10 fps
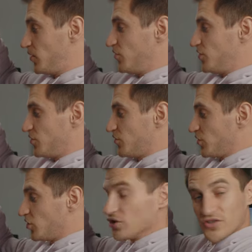But you
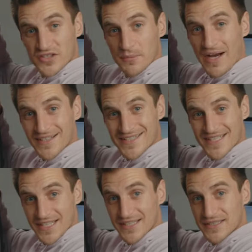can customize
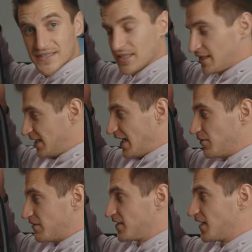this
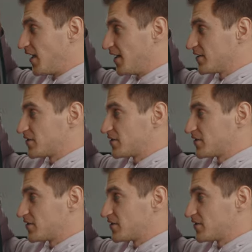however you like.